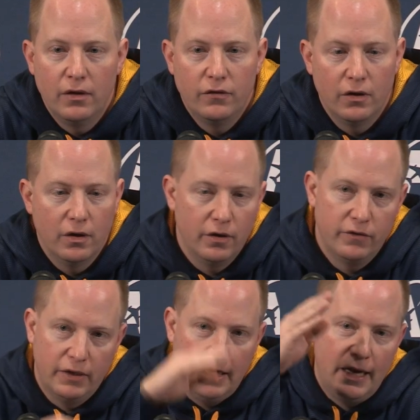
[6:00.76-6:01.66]
to
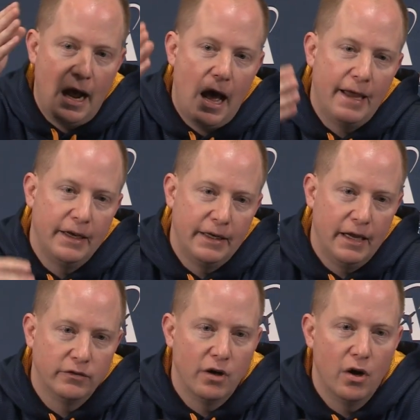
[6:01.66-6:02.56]
to get high and
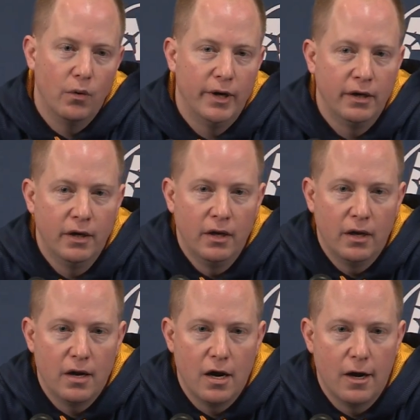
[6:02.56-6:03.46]
get low, and
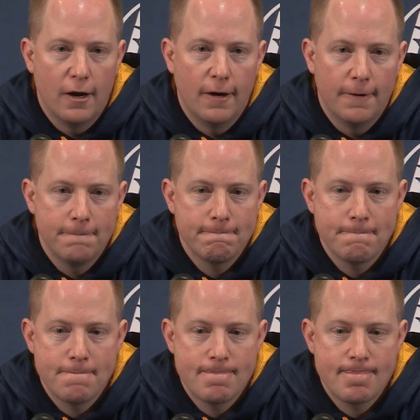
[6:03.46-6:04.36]
uh,
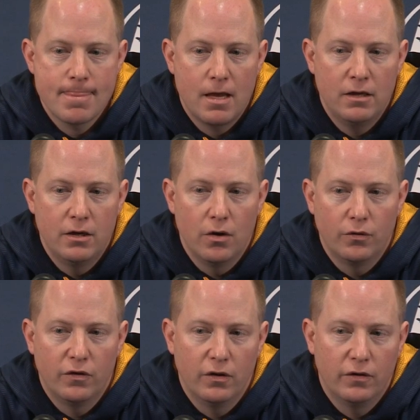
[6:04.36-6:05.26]
you know
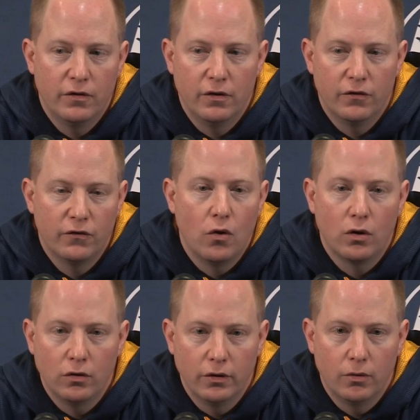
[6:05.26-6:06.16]
to to
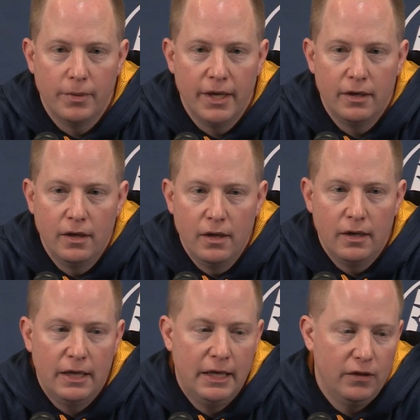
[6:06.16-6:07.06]
sulk a little bit
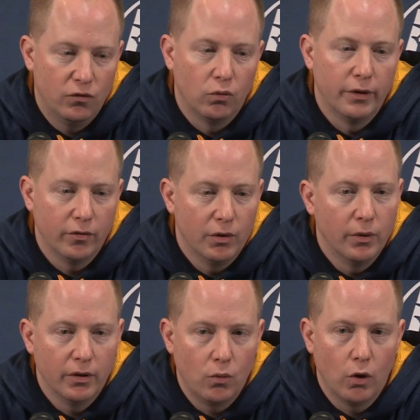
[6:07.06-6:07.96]
he's really,
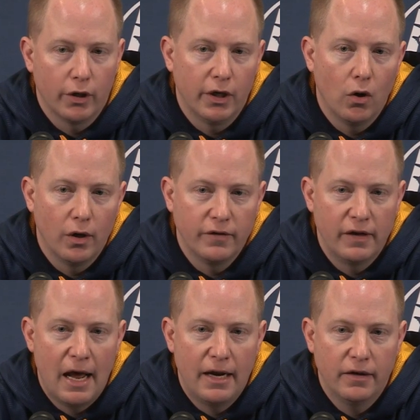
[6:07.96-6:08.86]
really working hard to
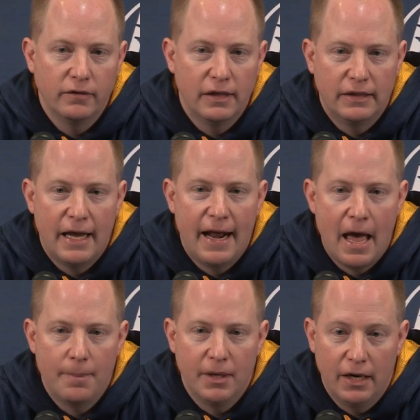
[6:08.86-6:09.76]
not let that
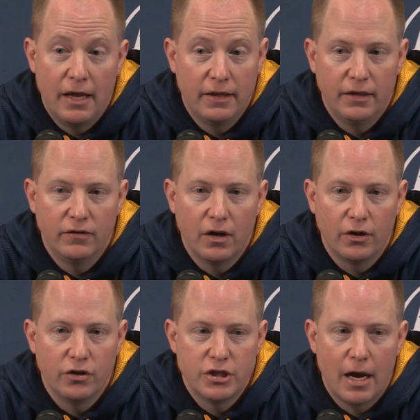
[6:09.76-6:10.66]
happen, and I think he's done a
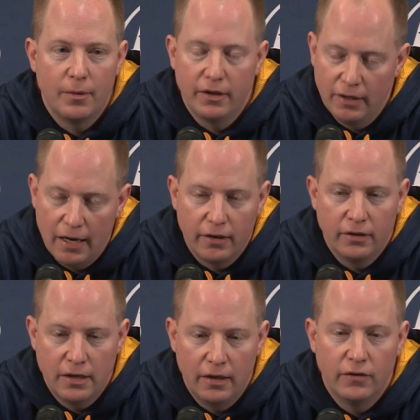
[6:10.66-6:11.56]
good job with it. Not a,
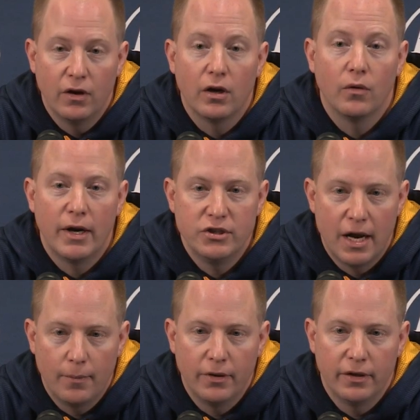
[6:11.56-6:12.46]
he's done a great
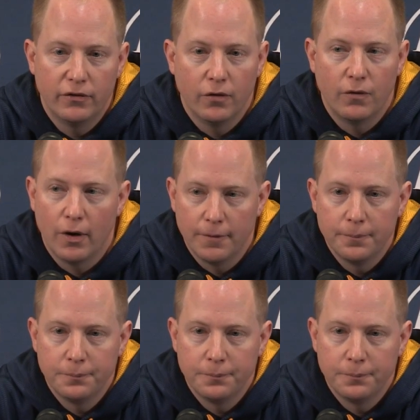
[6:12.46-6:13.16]
job with it so far.